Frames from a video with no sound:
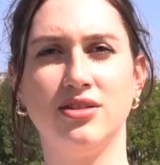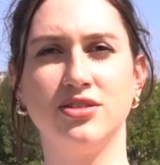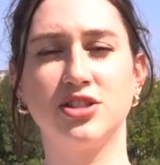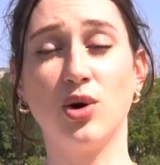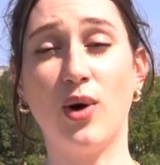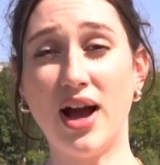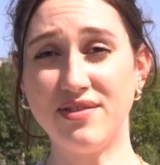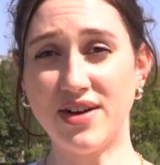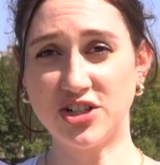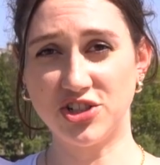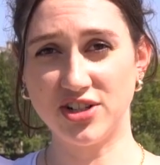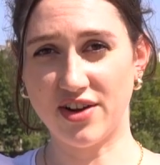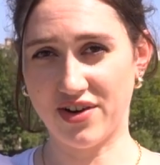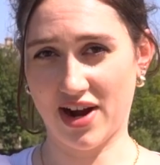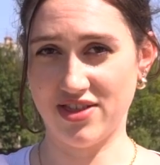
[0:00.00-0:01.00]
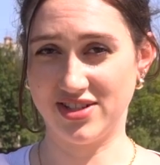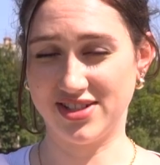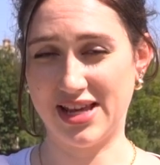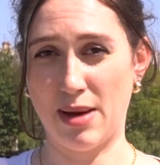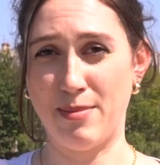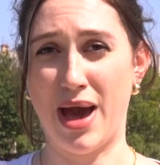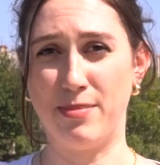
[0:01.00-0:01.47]
So I've actually never had this
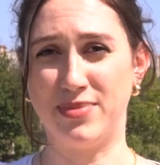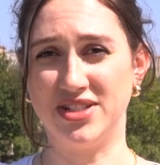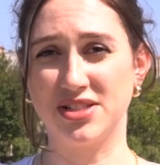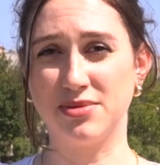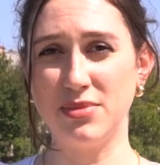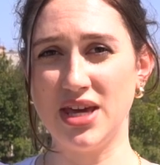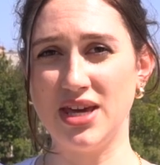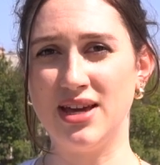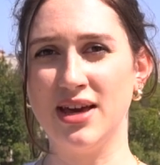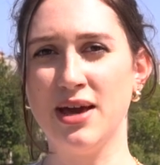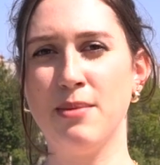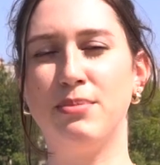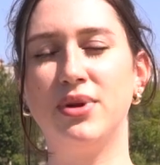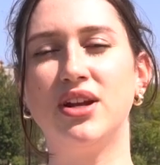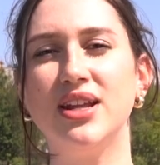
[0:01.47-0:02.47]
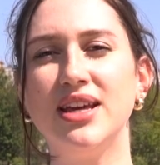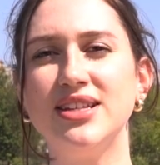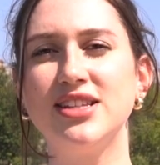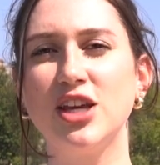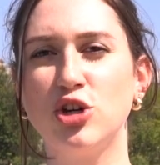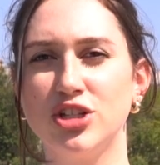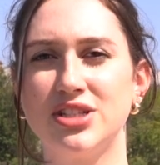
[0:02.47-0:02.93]
scam happen to me, but it
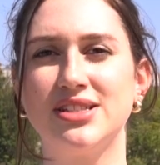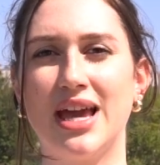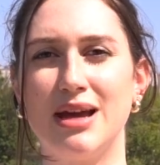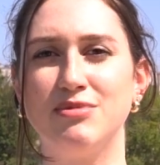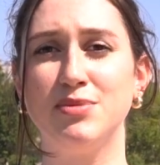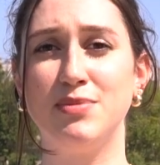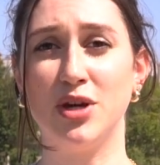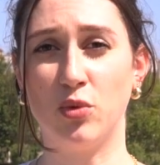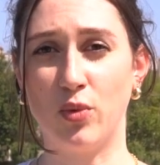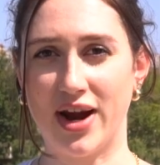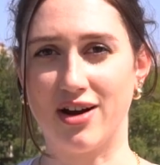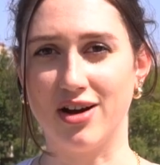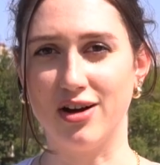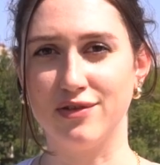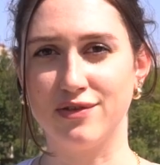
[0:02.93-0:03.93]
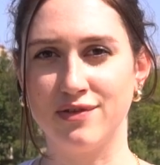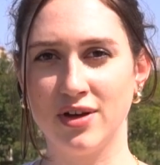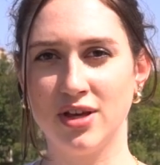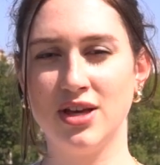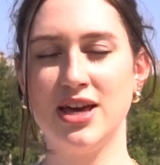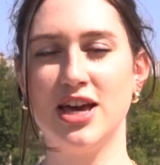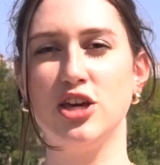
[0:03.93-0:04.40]
is a good scam to be aware of.
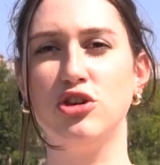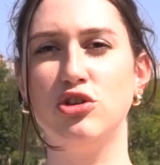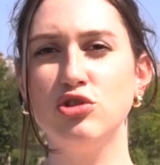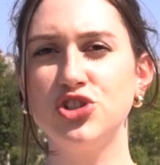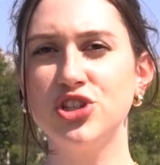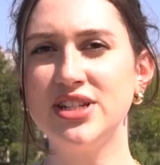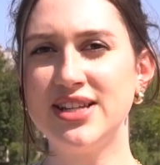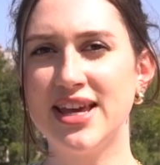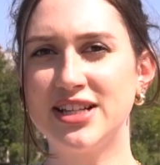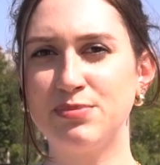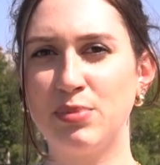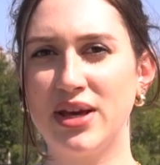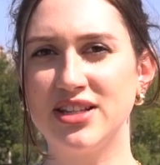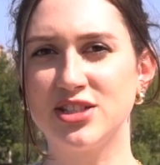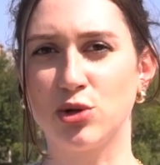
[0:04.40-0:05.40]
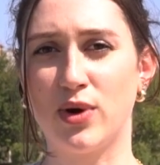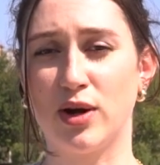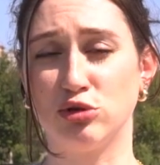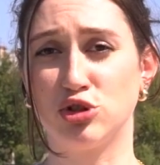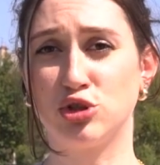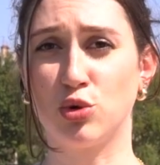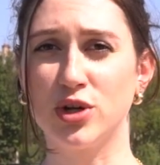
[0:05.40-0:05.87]
It usually takes place
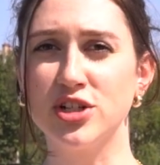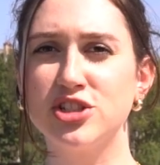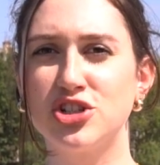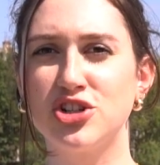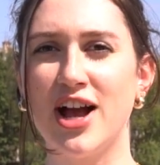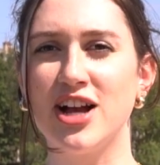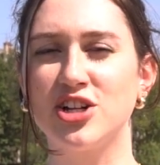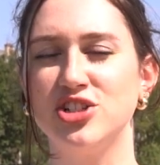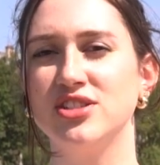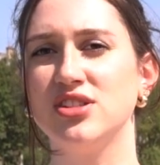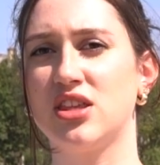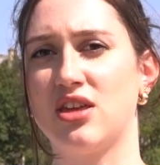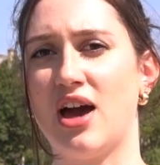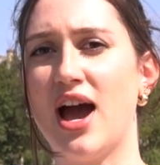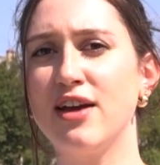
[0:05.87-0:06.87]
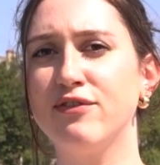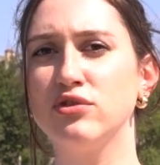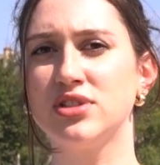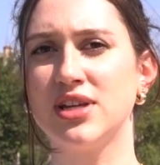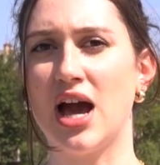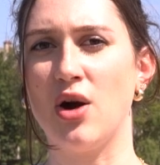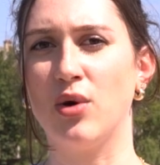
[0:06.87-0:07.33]
around tourist attractions like the Eiffel
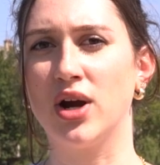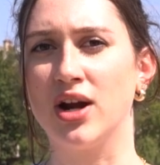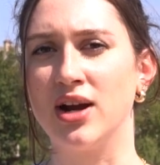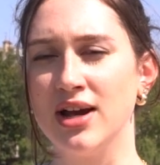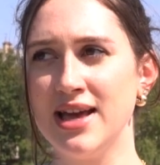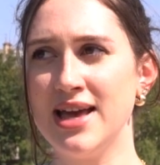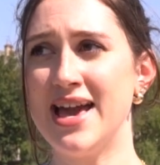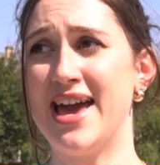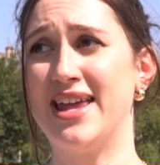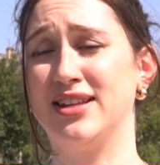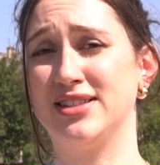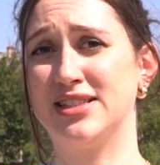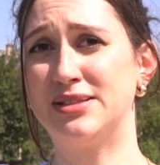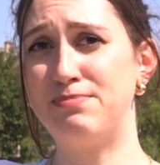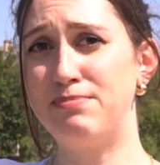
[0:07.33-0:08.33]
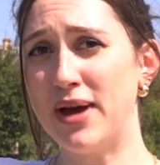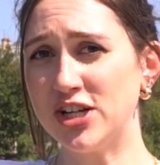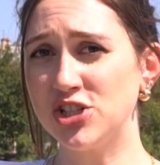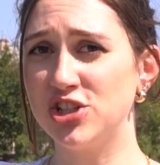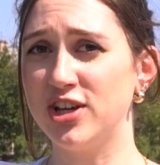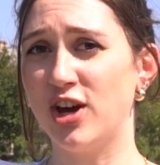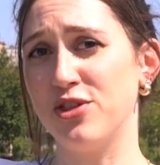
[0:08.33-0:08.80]
Tower and
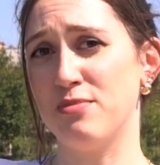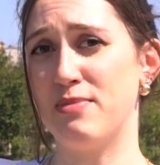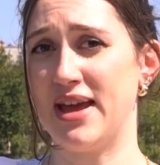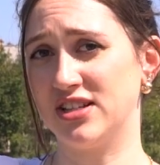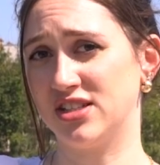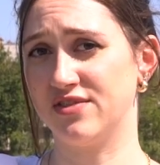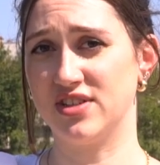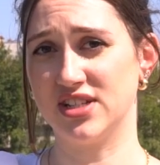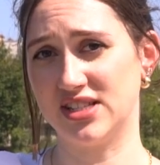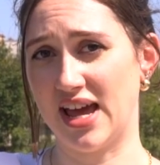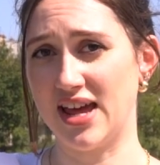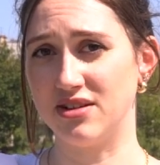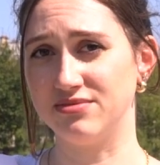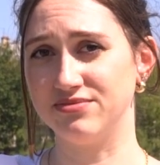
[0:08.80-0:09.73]
especially on the banks of the Seine.